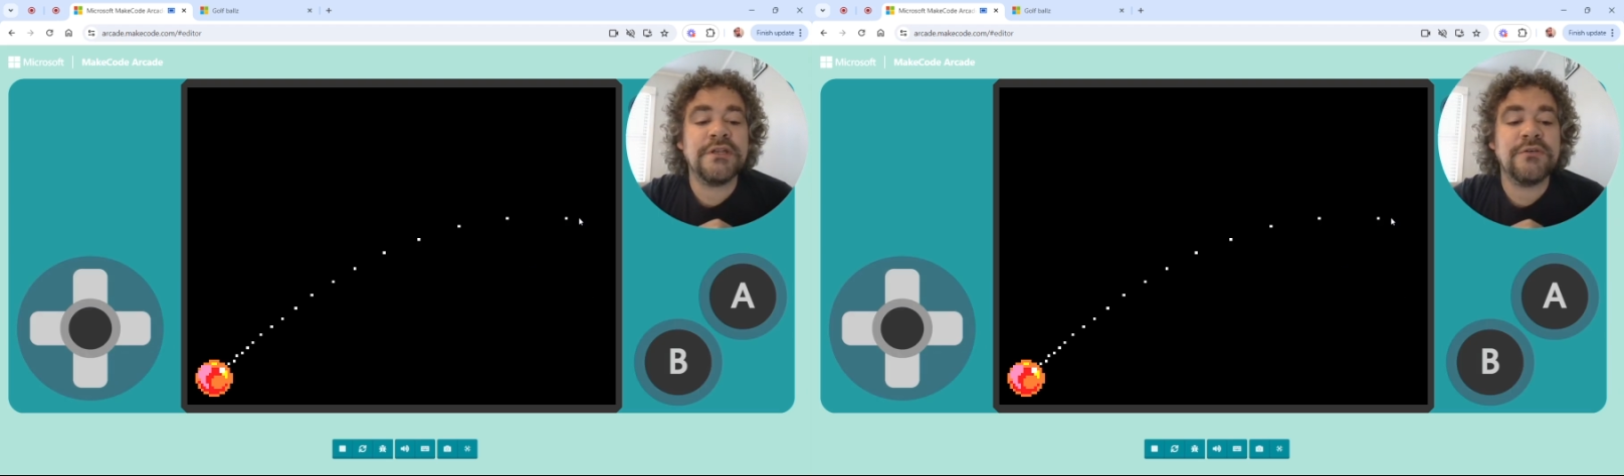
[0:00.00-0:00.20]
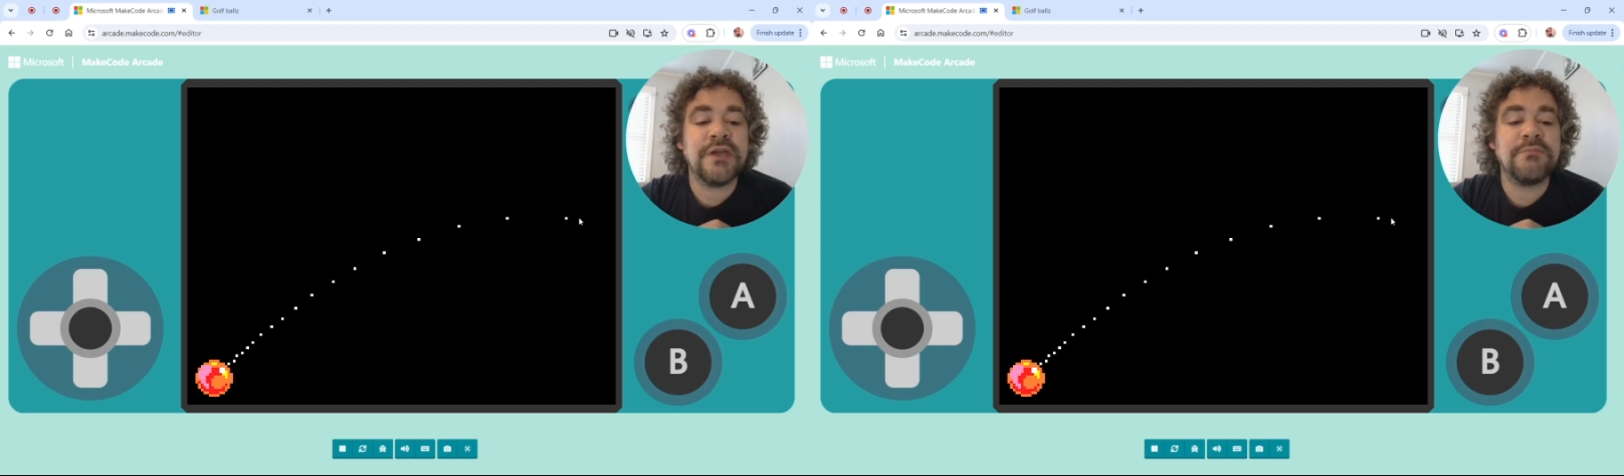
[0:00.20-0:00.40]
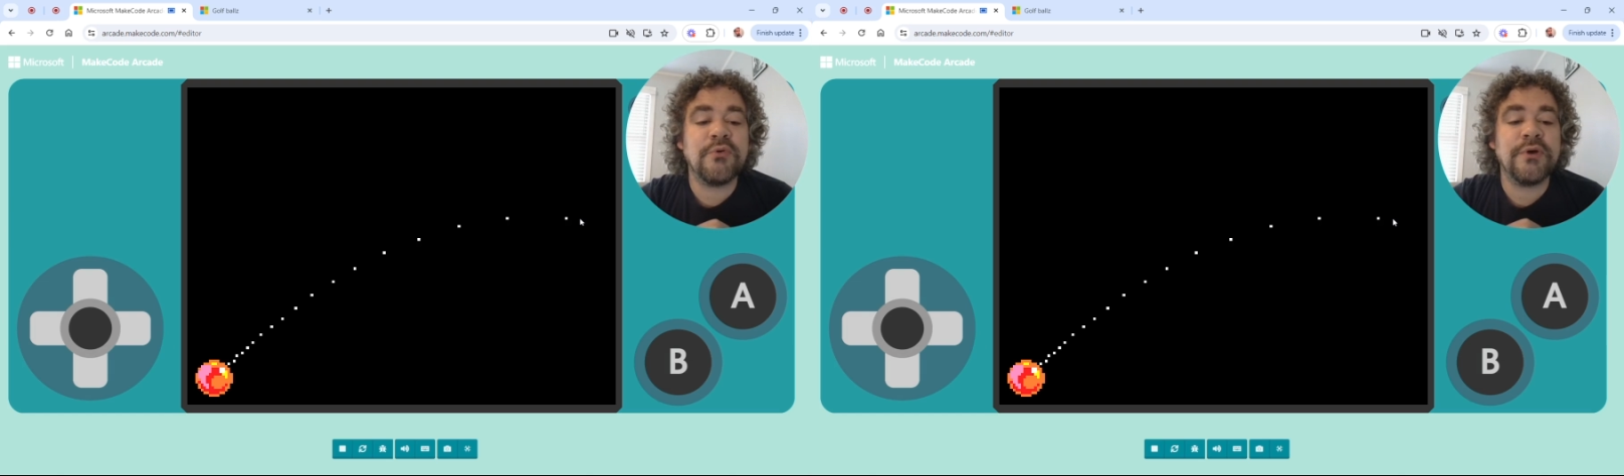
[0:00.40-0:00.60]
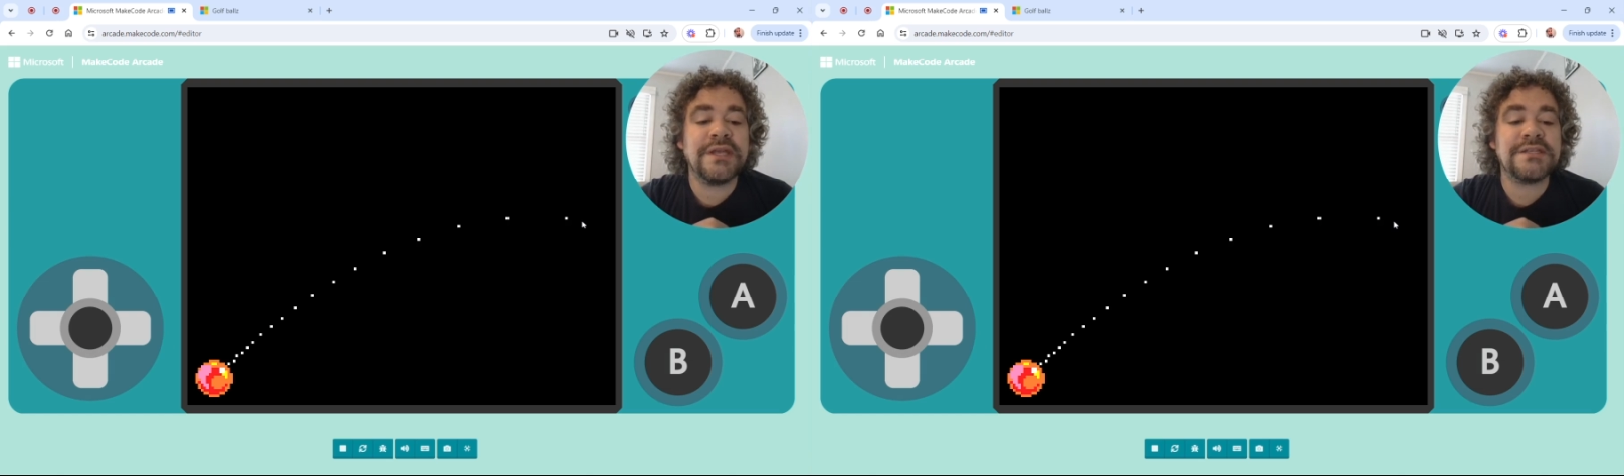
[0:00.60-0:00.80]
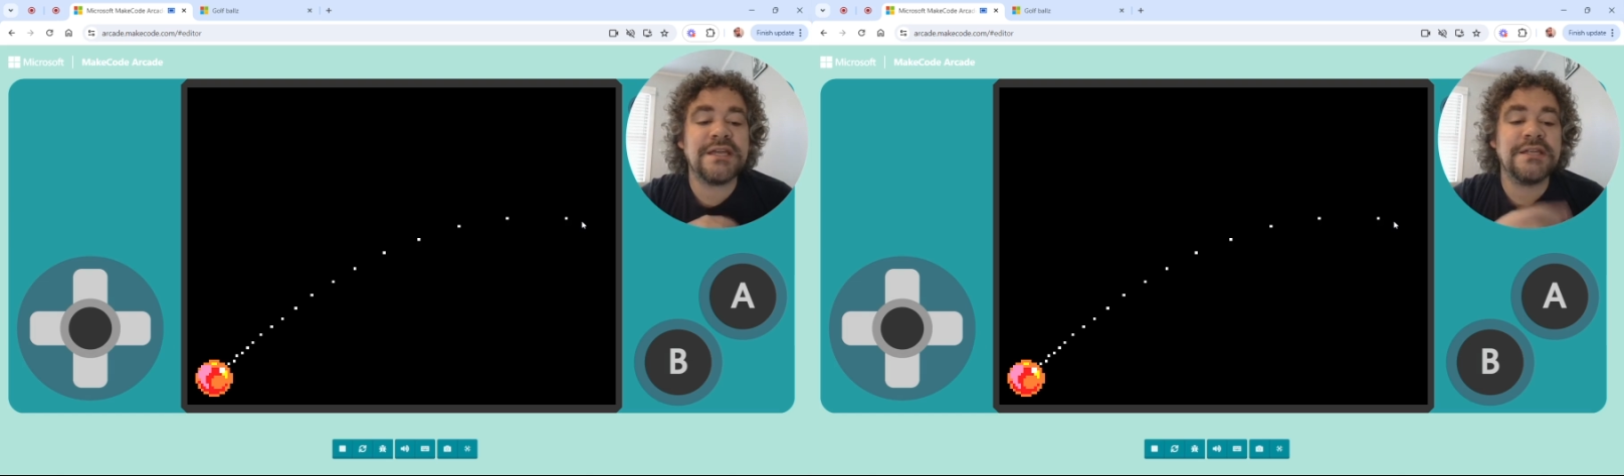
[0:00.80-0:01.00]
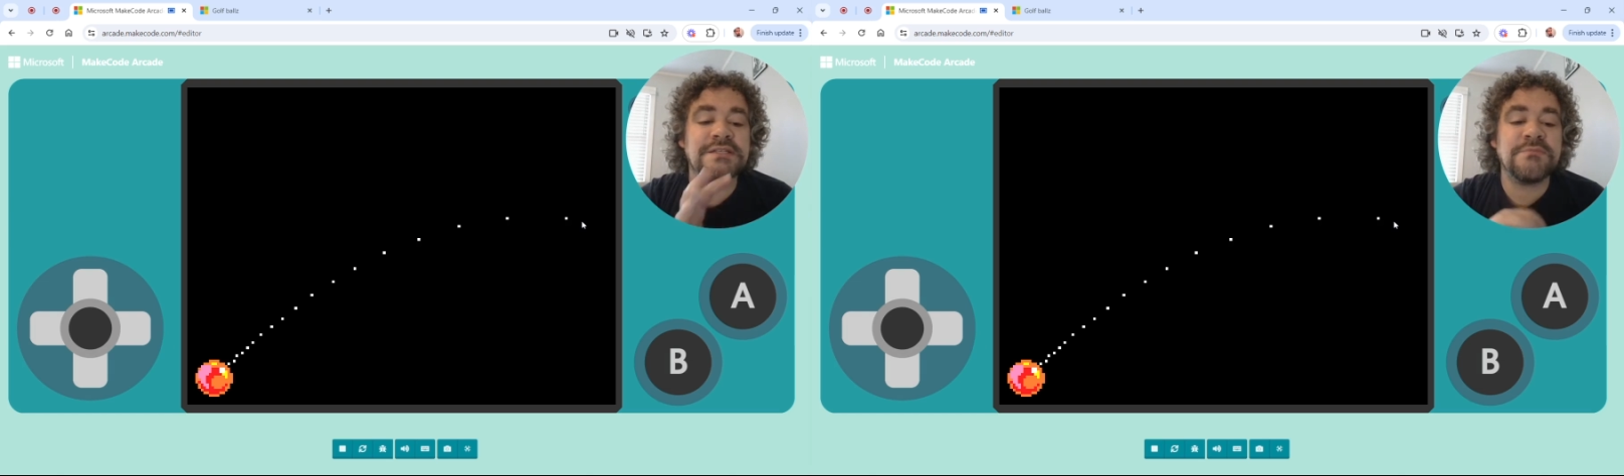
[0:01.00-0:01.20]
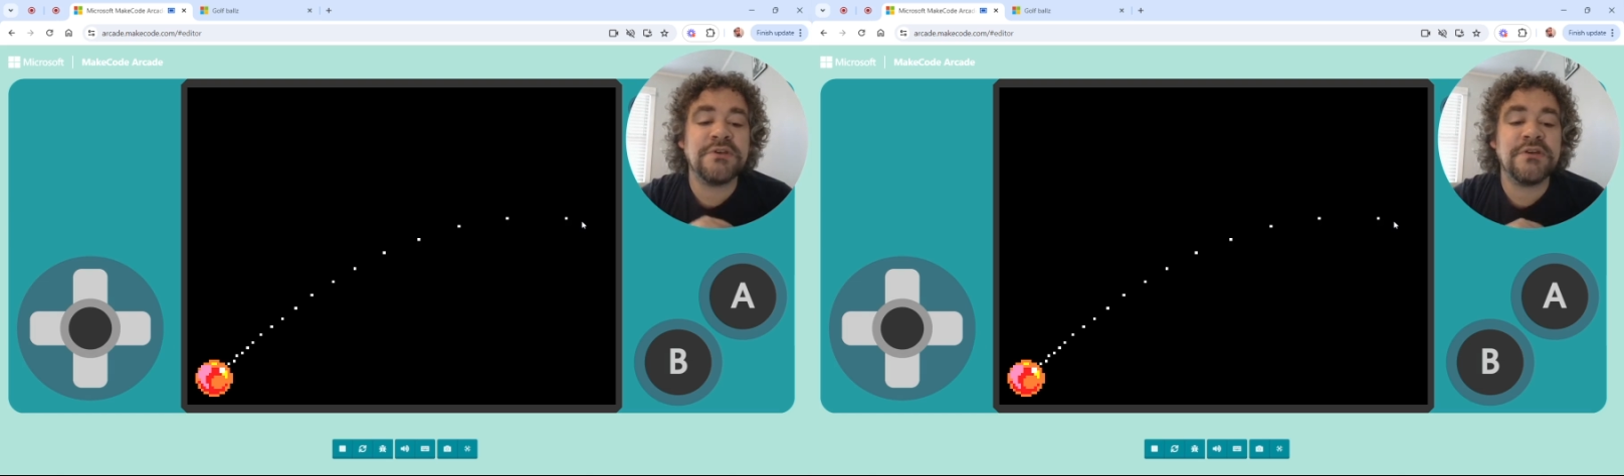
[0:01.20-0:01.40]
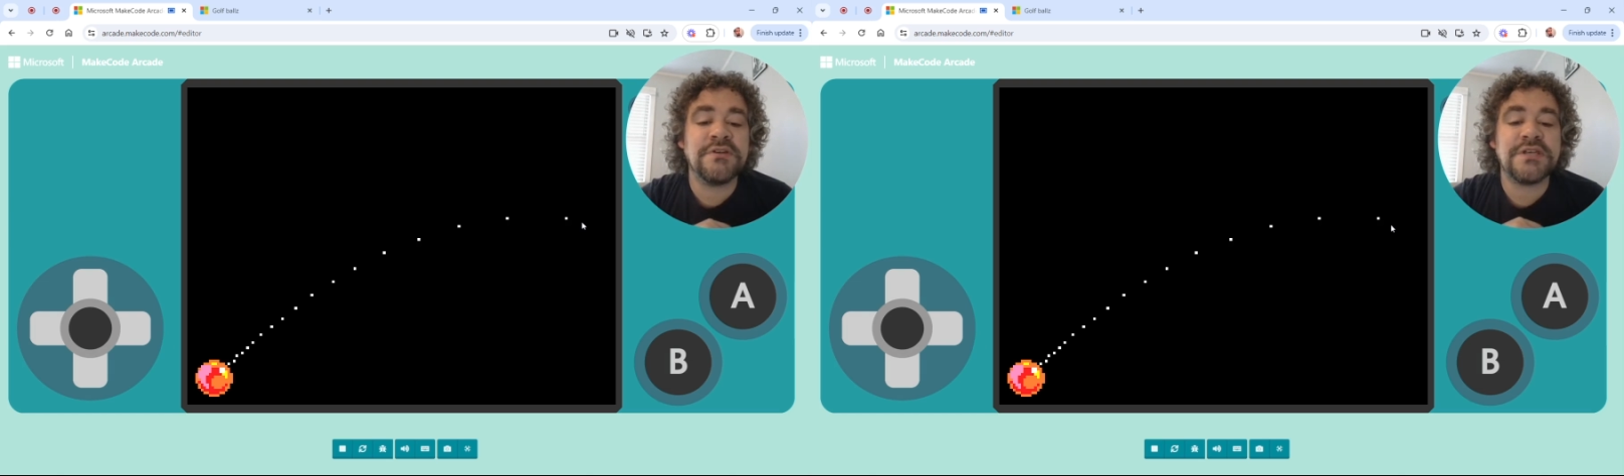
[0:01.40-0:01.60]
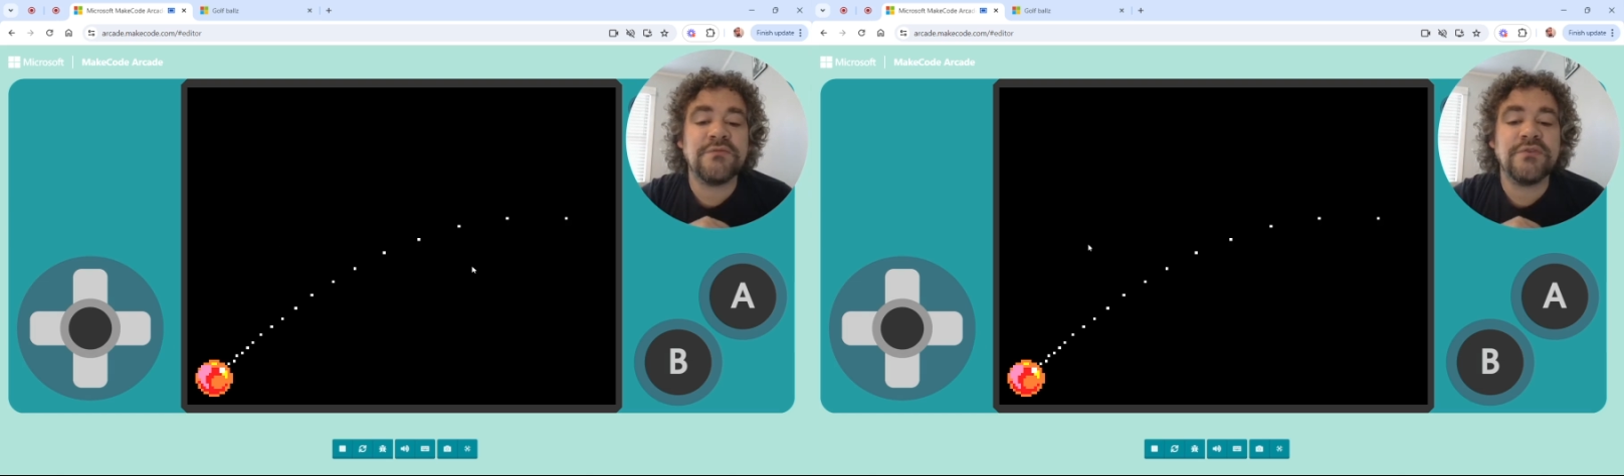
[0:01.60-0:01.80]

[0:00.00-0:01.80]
you get a point and it disappears and